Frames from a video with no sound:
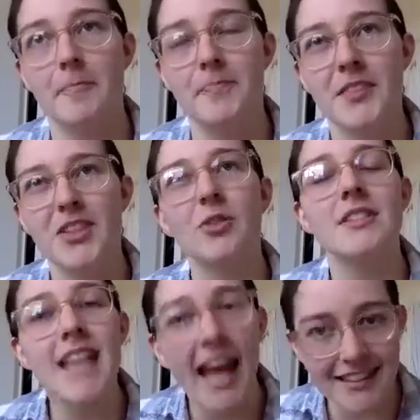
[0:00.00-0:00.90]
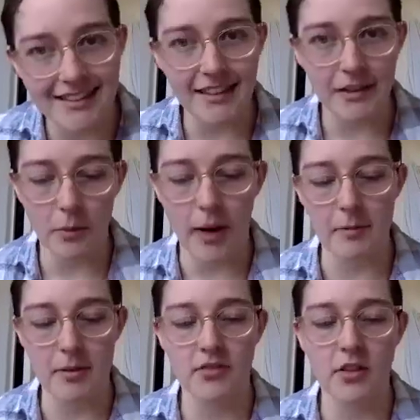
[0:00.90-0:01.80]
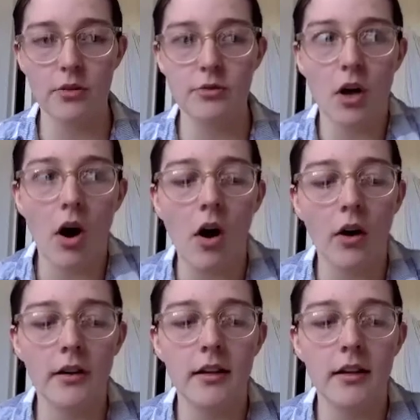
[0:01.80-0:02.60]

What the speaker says: not tested in a way, but if those aren't,